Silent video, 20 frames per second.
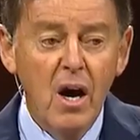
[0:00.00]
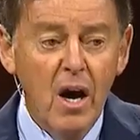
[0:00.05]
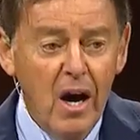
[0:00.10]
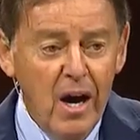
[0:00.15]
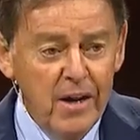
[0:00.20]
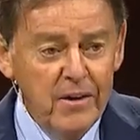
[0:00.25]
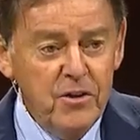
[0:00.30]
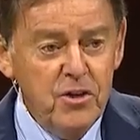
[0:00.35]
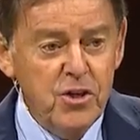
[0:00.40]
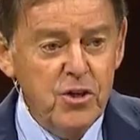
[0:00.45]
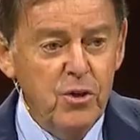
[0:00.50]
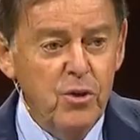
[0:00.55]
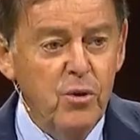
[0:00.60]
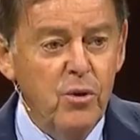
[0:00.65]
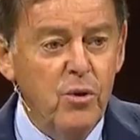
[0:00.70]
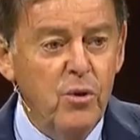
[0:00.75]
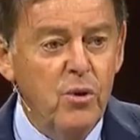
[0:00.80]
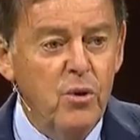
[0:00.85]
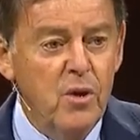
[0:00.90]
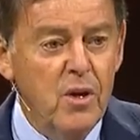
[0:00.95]

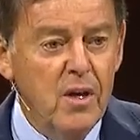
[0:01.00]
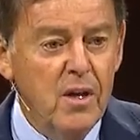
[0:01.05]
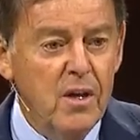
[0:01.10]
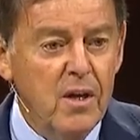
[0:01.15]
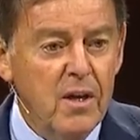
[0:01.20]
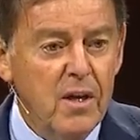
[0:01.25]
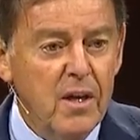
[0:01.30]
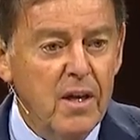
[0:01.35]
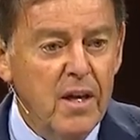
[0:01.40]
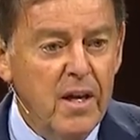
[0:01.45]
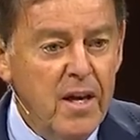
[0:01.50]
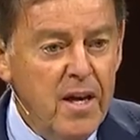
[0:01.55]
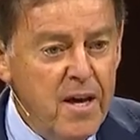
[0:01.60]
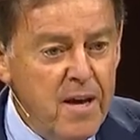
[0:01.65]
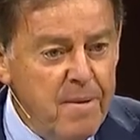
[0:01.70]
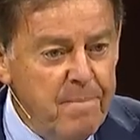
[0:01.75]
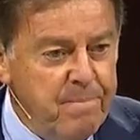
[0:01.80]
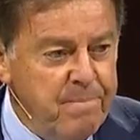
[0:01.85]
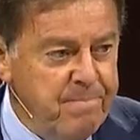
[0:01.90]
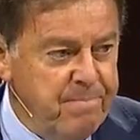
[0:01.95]
unto
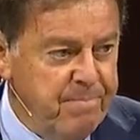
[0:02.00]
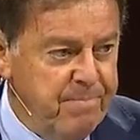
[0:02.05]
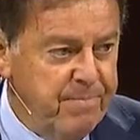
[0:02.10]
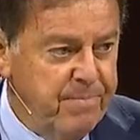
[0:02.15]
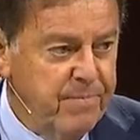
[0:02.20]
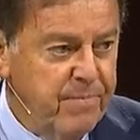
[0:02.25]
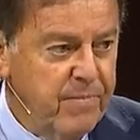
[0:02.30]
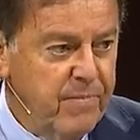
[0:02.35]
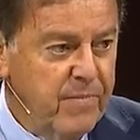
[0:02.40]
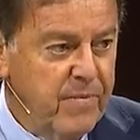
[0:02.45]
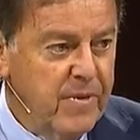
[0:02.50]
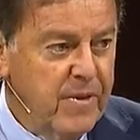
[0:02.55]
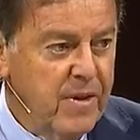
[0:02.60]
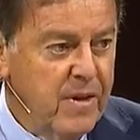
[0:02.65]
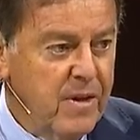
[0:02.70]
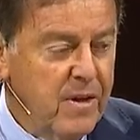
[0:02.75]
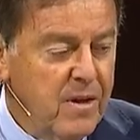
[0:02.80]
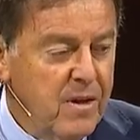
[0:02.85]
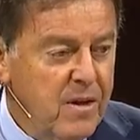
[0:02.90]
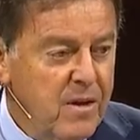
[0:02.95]
him
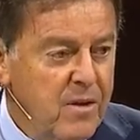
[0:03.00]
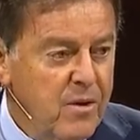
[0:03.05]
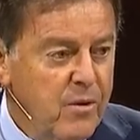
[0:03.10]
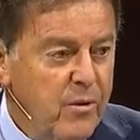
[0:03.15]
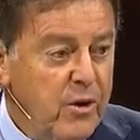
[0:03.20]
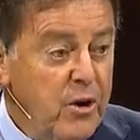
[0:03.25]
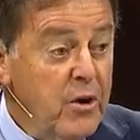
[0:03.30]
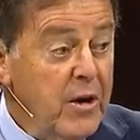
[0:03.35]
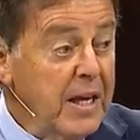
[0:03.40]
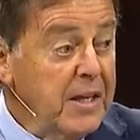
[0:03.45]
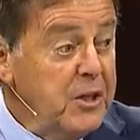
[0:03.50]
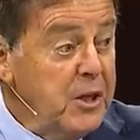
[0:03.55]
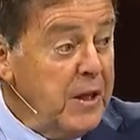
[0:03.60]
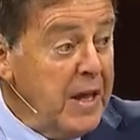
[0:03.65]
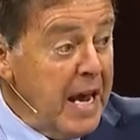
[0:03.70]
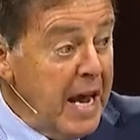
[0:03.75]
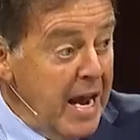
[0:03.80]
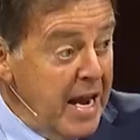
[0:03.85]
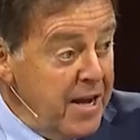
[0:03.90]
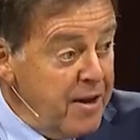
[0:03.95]
when you get to
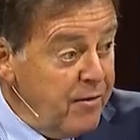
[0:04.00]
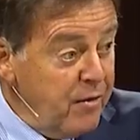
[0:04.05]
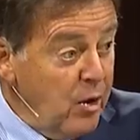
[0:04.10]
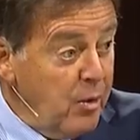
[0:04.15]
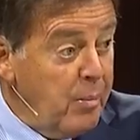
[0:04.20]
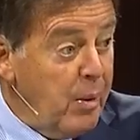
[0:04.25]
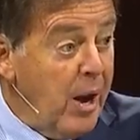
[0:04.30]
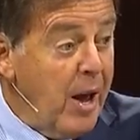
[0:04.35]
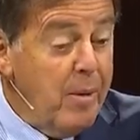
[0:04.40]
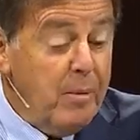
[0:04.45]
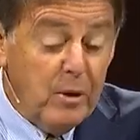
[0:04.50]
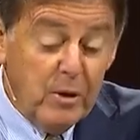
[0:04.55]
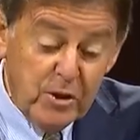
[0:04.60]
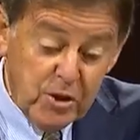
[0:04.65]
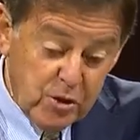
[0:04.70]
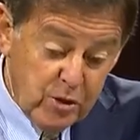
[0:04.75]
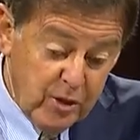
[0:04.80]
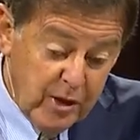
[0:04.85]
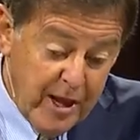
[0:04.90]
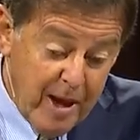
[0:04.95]
the end of your Bible,
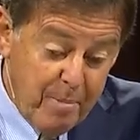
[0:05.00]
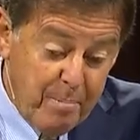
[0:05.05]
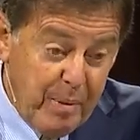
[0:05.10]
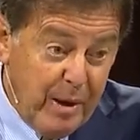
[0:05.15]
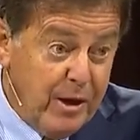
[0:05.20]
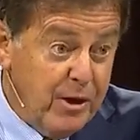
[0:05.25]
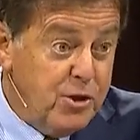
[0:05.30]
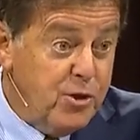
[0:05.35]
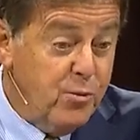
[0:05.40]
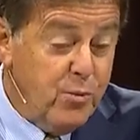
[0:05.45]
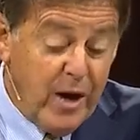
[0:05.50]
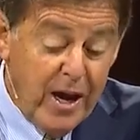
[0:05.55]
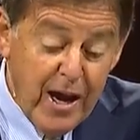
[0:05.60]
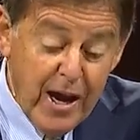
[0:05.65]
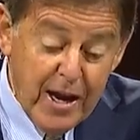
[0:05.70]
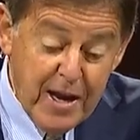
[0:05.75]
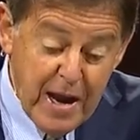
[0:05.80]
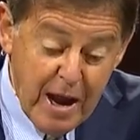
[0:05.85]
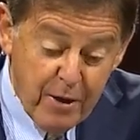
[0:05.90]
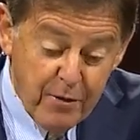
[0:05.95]
it's only a page
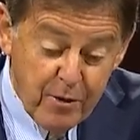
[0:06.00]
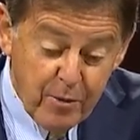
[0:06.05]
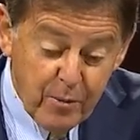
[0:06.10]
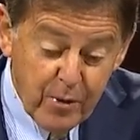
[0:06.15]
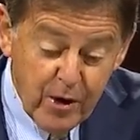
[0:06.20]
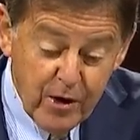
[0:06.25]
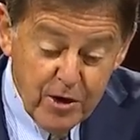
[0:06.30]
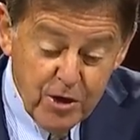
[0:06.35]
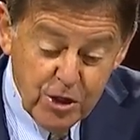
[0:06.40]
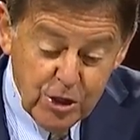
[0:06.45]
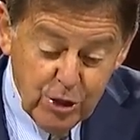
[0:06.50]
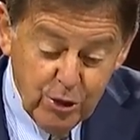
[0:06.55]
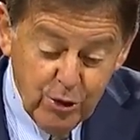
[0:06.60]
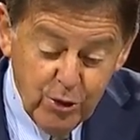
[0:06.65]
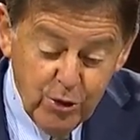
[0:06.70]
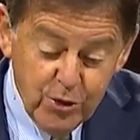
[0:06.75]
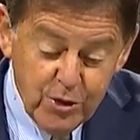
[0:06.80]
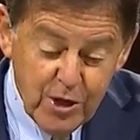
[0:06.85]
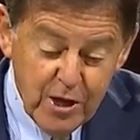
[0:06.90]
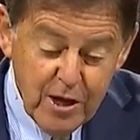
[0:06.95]
away now that we're in
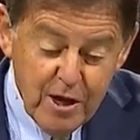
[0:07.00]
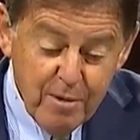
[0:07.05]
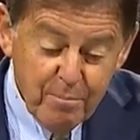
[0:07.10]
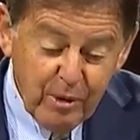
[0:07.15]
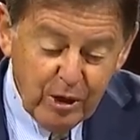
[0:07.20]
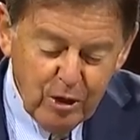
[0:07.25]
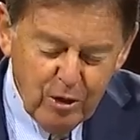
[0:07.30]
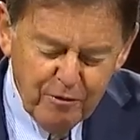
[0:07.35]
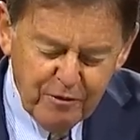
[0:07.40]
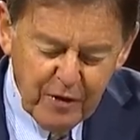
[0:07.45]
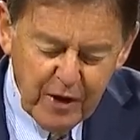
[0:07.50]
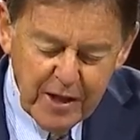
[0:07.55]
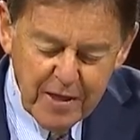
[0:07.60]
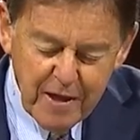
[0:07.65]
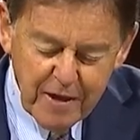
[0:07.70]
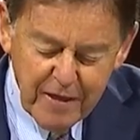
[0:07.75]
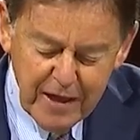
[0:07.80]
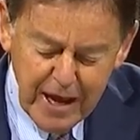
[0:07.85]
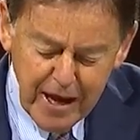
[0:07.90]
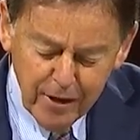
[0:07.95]
Jude, but you find
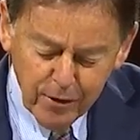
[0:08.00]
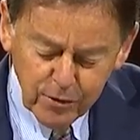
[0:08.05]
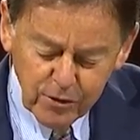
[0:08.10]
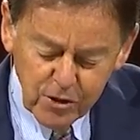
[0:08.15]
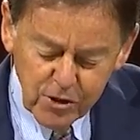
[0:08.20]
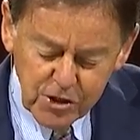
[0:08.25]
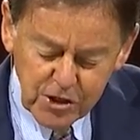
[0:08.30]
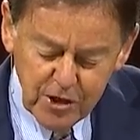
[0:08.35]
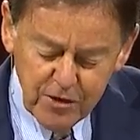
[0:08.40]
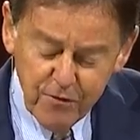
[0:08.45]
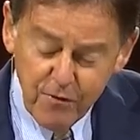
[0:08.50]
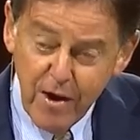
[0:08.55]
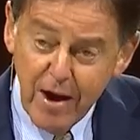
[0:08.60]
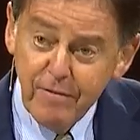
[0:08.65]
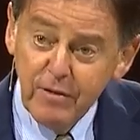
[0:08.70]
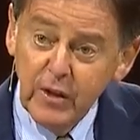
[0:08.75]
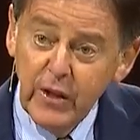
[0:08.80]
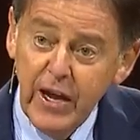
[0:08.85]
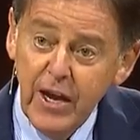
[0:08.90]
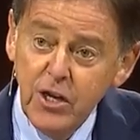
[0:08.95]
that the elders in
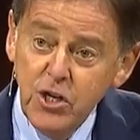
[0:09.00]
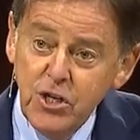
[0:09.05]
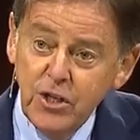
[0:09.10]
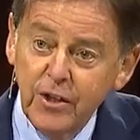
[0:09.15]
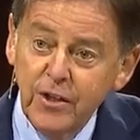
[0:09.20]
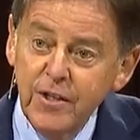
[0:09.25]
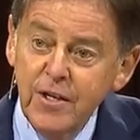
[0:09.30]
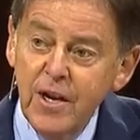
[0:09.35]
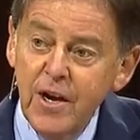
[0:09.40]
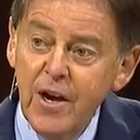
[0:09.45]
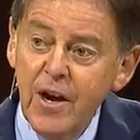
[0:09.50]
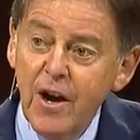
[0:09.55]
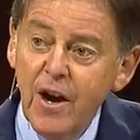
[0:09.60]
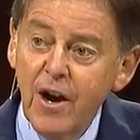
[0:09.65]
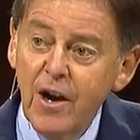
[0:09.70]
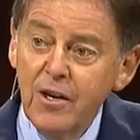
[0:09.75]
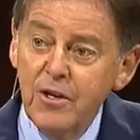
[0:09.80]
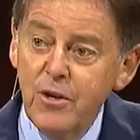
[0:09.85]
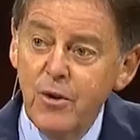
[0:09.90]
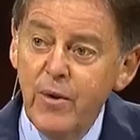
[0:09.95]
Revelation
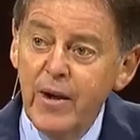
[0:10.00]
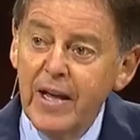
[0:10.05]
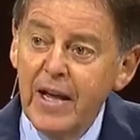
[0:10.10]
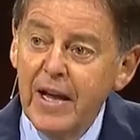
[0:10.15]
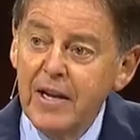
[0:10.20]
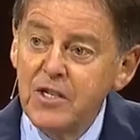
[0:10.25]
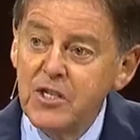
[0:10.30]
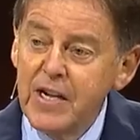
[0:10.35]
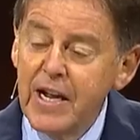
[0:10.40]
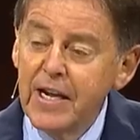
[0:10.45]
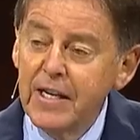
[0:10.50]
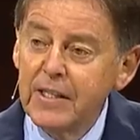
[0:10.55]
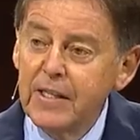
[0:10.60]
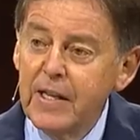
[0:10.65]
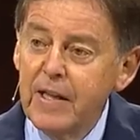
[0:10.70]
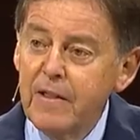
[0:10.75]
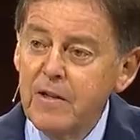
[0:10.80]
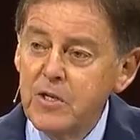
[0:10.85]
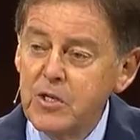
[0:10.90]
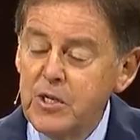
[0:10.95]
are doing
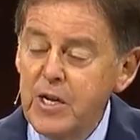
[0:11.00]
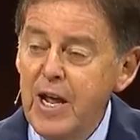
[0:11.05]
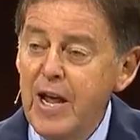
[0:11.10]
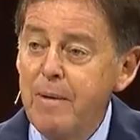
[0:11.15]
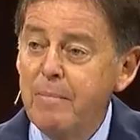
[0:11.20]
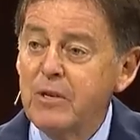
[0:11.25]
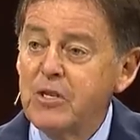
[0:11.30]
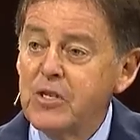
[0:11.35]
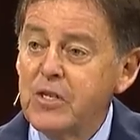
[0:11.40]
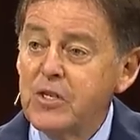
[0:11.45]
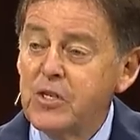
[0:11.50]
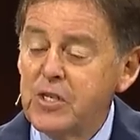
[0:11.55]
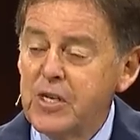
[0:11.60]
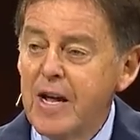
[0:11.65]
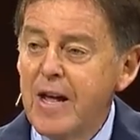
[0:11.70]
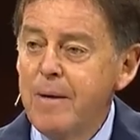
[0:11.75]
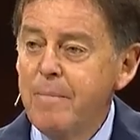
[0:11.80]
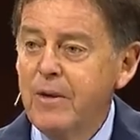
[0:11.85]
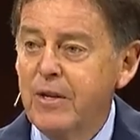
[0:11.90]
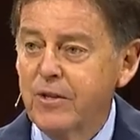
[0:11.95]
exactly the same as the
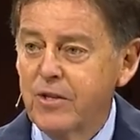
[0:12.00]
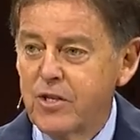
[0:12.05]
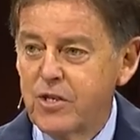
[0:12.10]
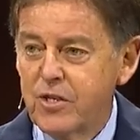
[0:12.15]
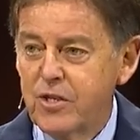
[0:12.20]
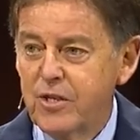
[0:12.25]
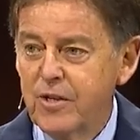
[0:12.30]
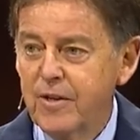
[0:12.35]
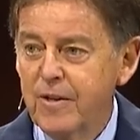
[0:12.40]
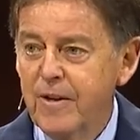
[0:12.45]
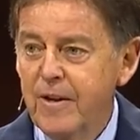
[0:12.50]
psalmist.